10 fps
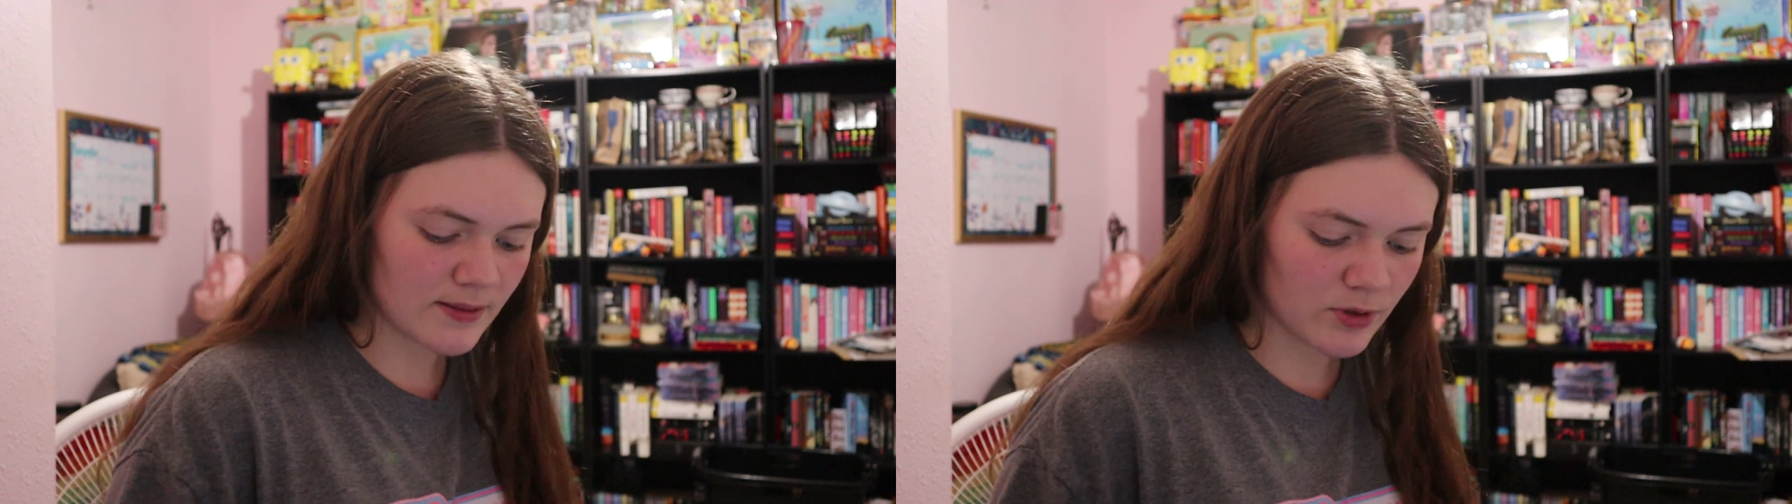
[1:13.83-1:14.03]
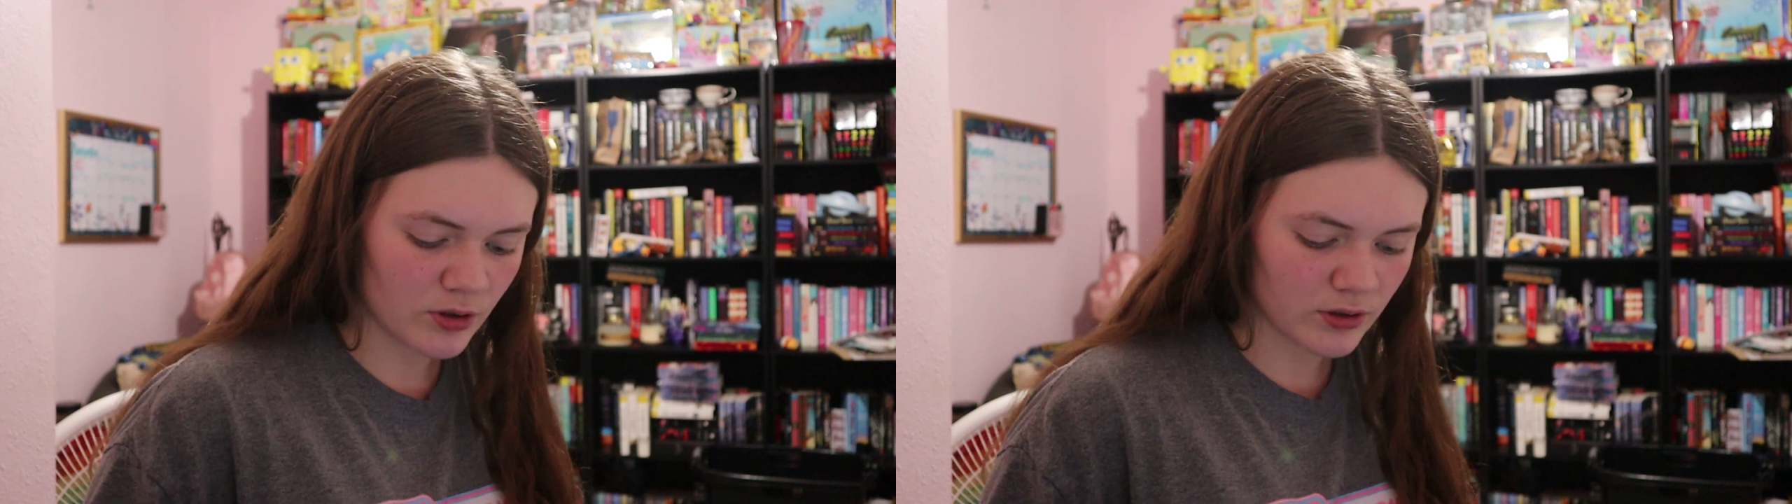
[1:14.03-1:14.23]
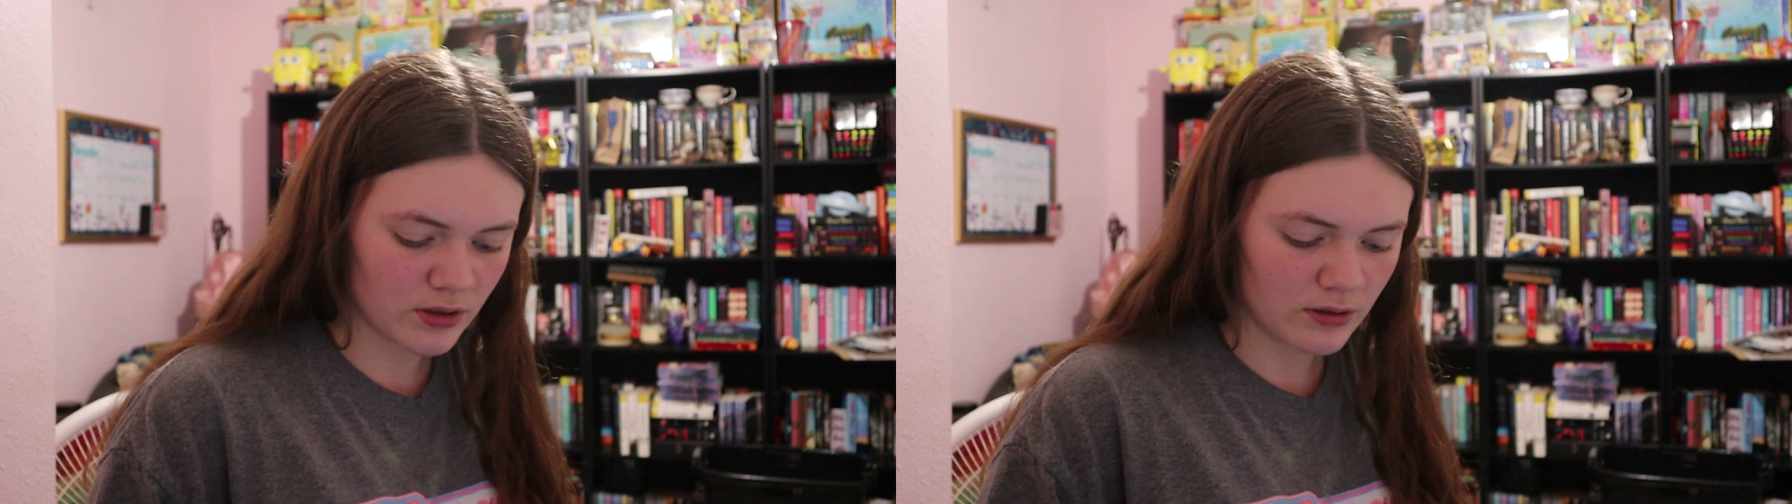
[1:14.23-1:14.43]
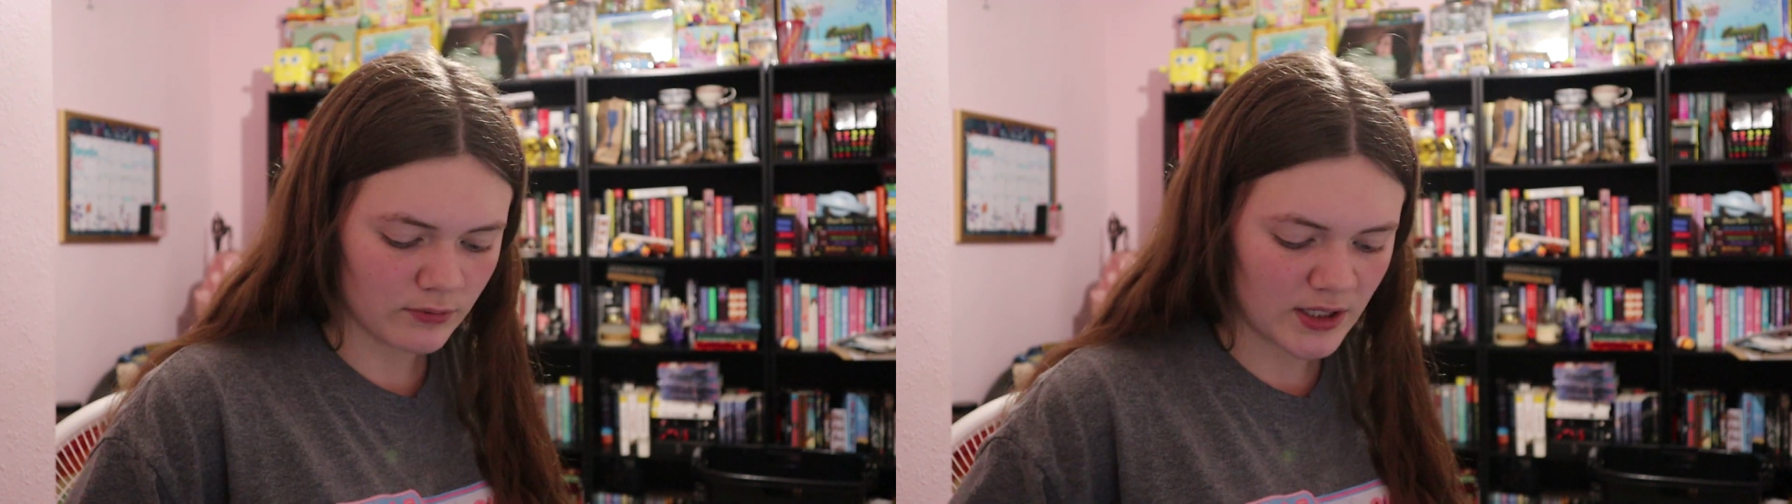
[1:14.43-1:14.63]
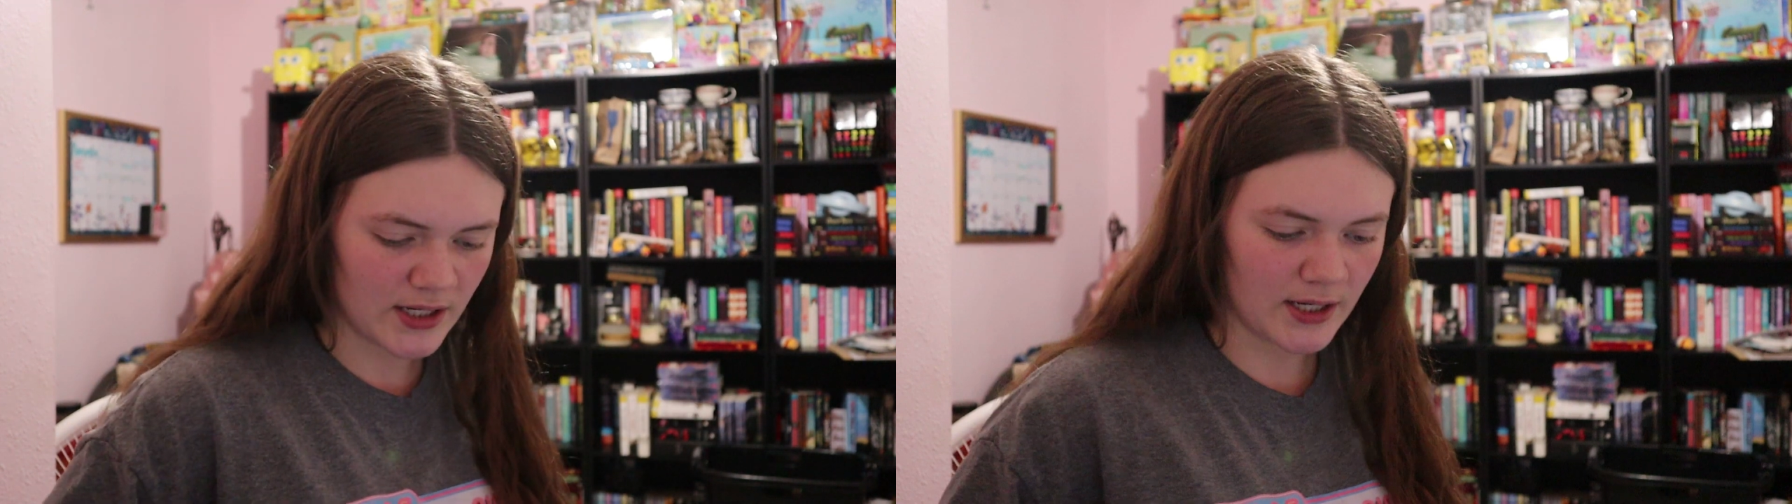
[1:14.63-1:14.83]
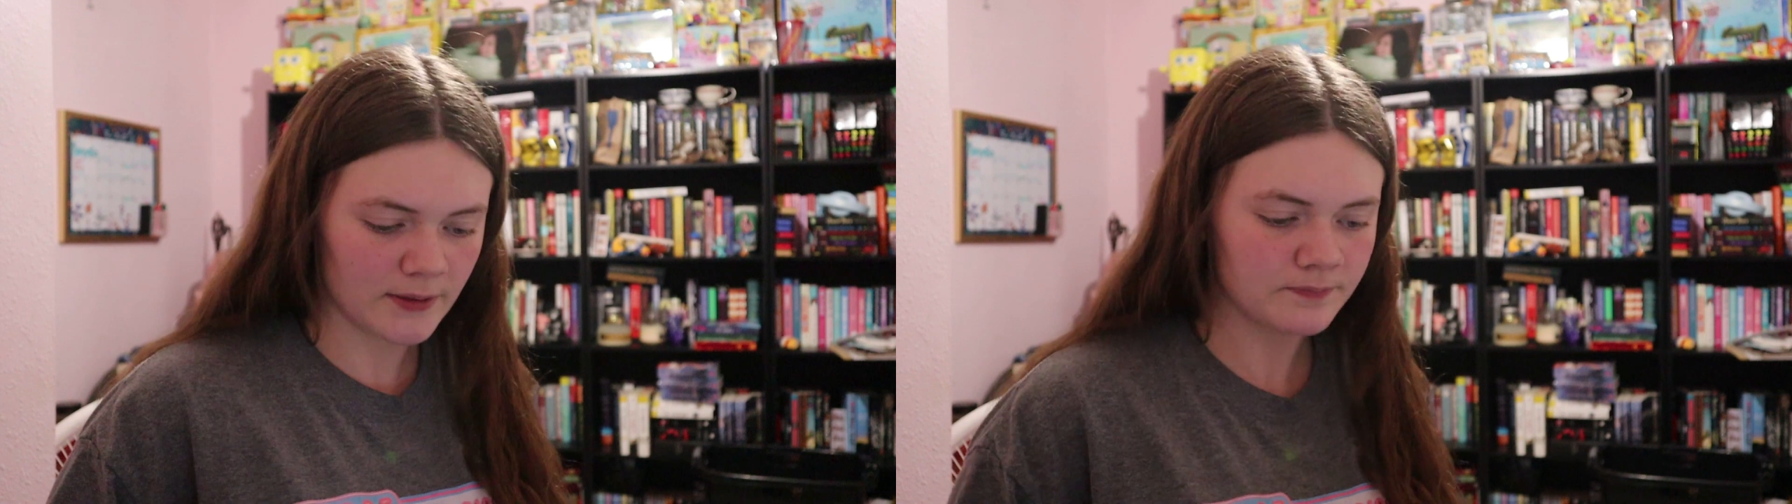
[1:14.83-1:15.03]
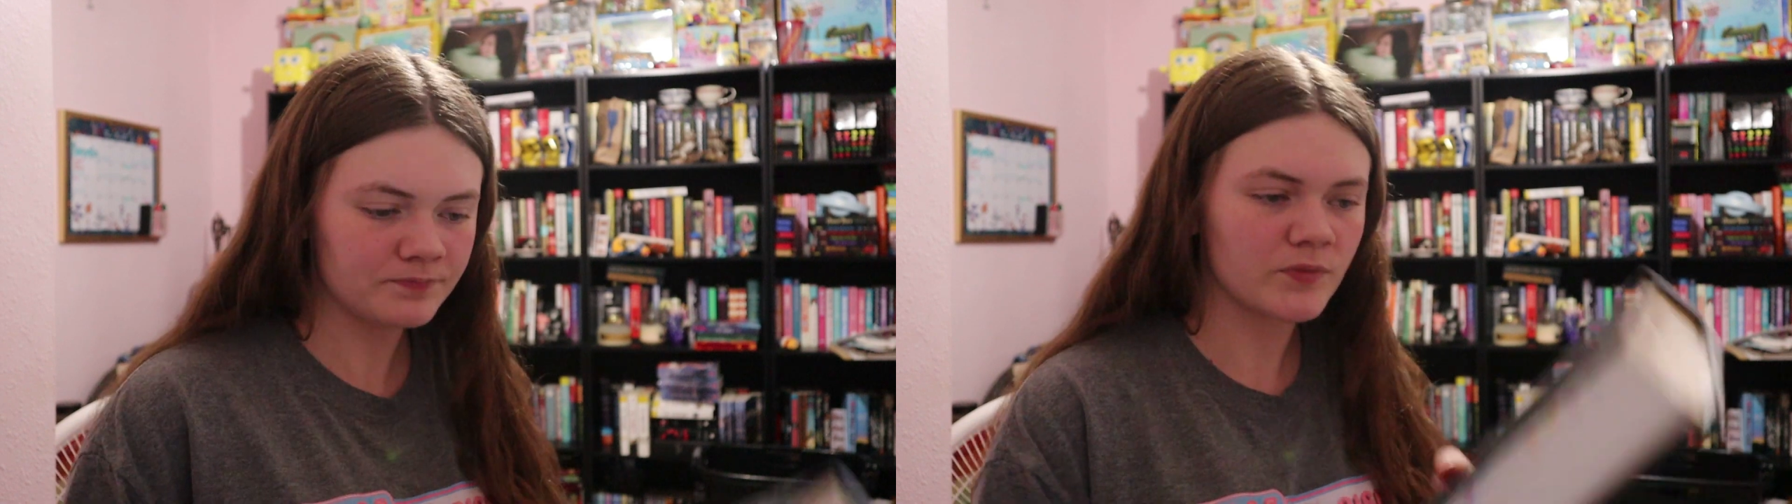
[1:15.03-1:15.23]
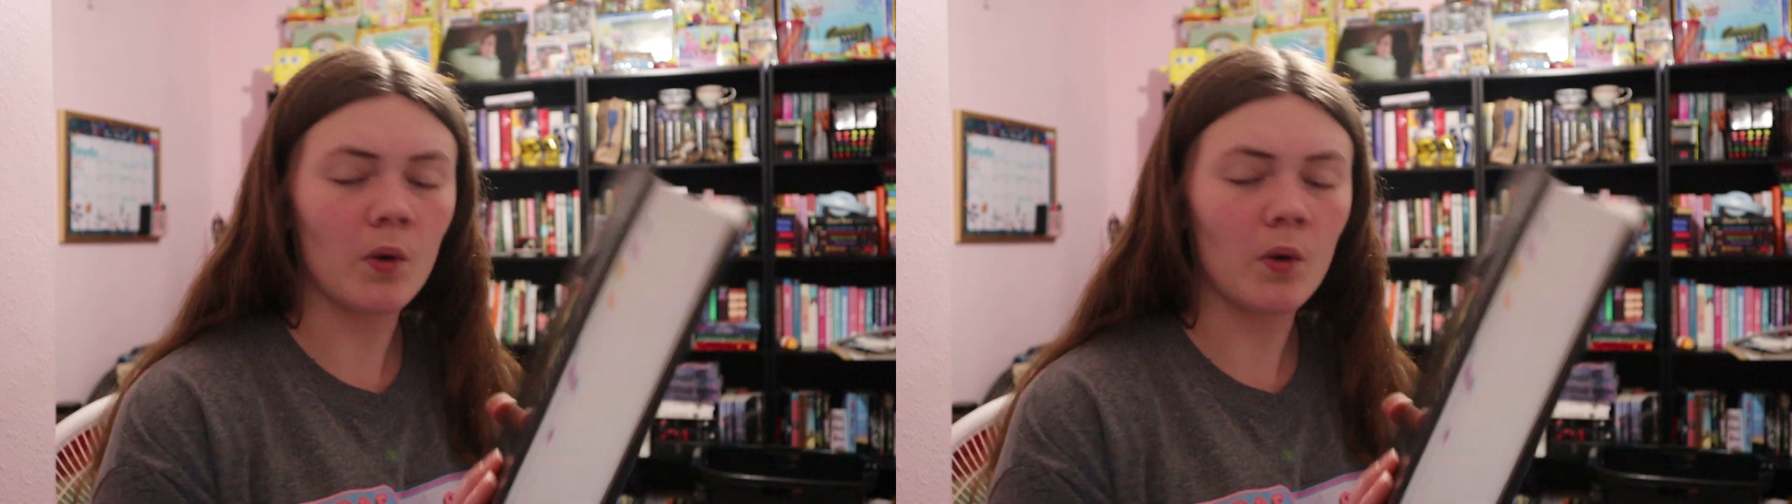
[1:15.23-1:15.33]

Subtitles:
I'm currently reading